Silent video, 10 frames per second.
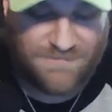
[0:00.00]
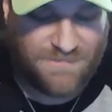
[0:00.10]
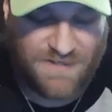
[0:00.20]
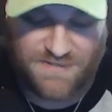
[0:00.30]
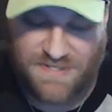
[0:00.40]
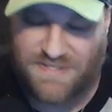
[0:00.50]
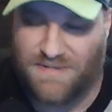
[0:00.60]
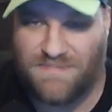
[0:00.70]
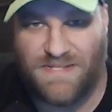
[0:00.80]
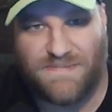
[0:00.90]
there are just
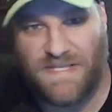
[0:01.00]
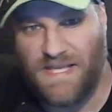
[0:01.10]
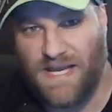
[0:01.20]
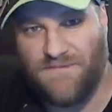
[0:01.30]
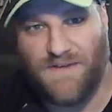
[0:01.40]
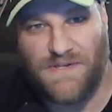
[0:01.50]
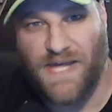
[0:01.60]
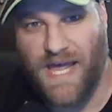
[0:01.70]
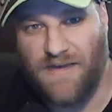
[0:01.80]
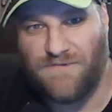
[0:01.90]
some teams in the NFL that
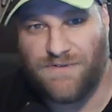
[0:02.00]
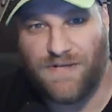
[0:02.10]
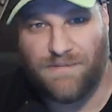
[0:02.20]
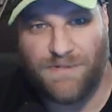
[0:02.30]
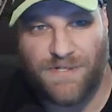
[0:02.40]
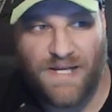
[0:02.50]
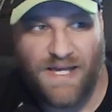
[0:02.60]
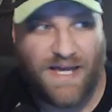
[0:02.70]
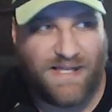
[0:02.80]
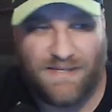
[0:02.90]
have your number.
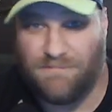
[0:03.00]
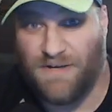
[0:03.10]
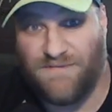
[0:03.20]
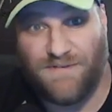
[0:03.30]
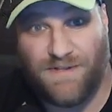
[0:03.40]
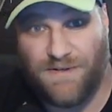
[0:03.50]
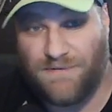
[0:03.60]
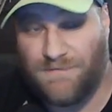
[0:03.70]
I think Buffalo,